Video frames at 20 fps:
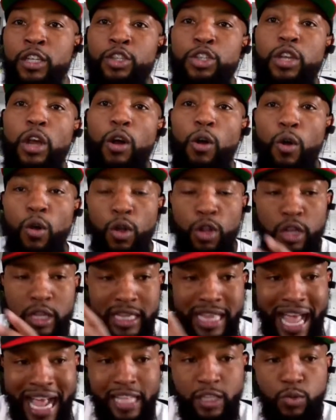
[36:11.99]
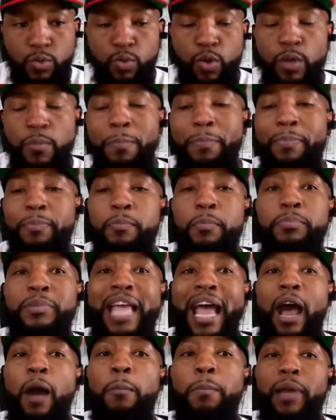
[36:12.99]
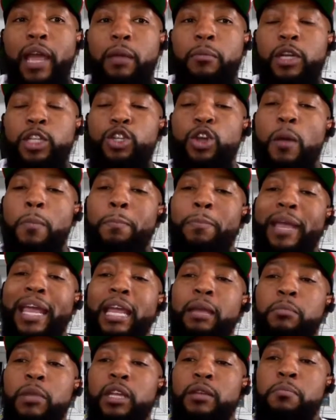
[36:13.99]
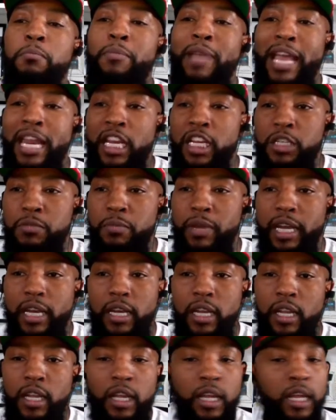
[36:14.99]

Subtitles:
So that's what down payments are, payment management.